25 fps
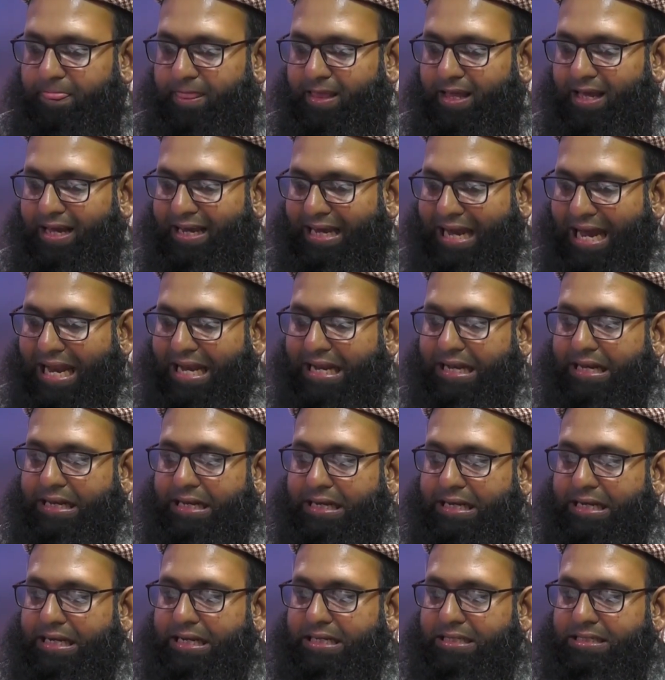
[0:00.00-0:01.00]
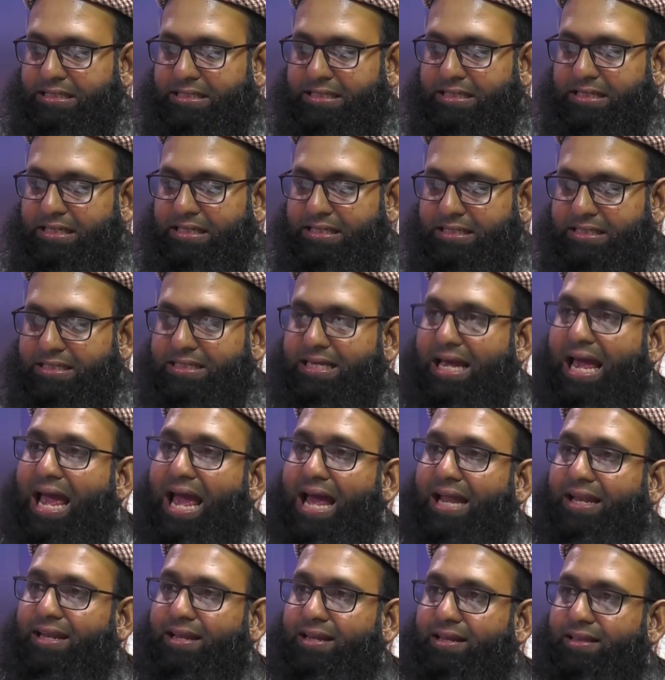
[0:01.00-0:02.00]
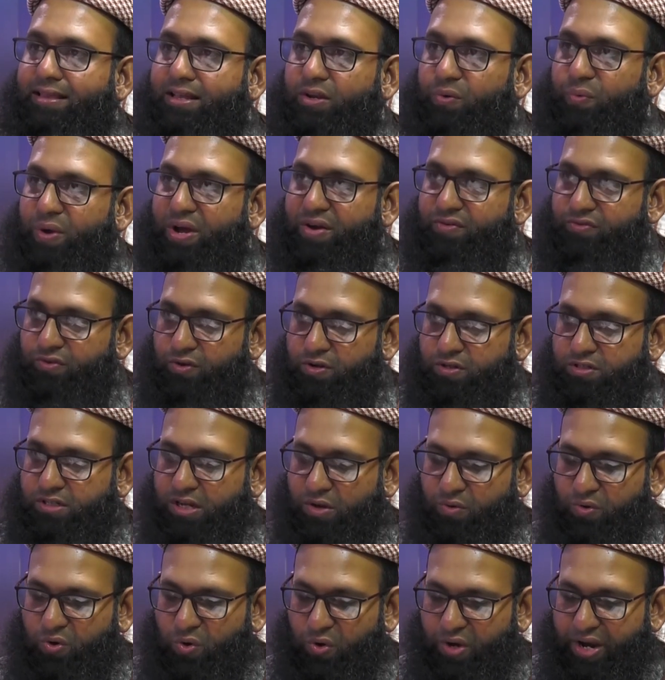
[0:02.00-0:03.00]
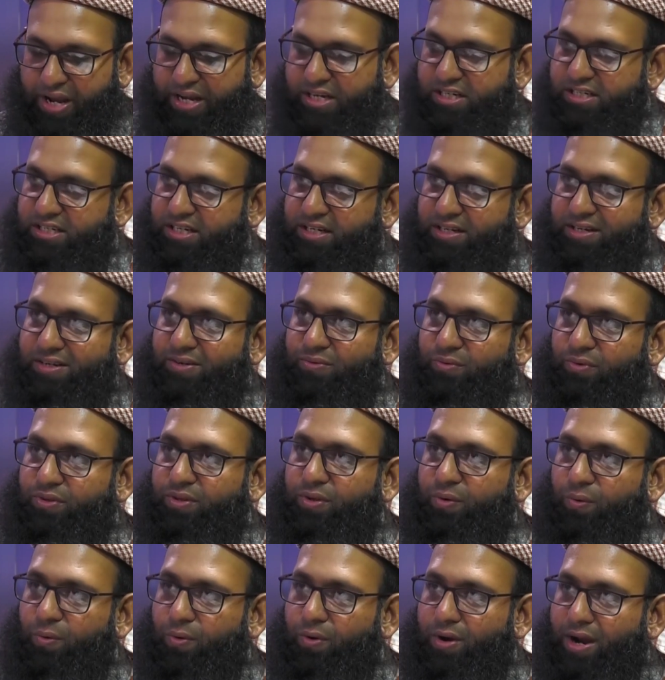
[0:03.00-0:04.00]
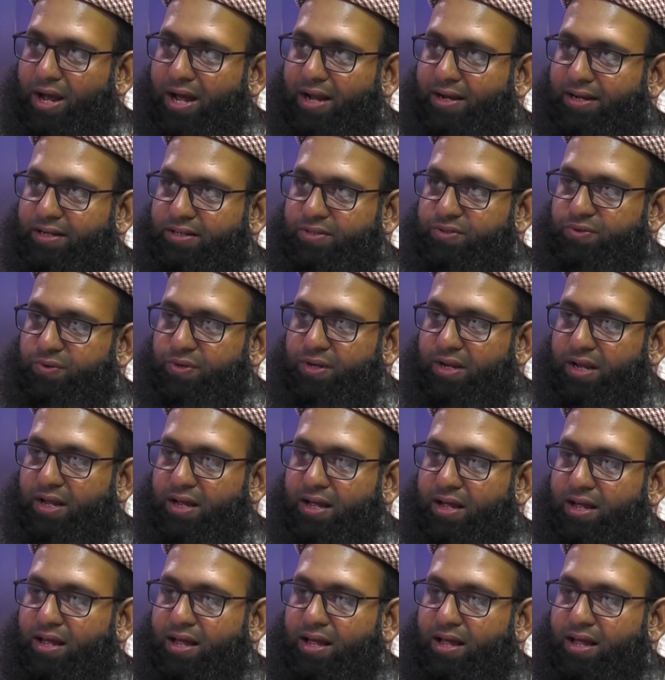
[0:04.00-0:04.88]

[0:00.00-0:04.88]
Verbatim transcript: again, it's, it's sad that we have lost our connection with the Quran and Sunnah.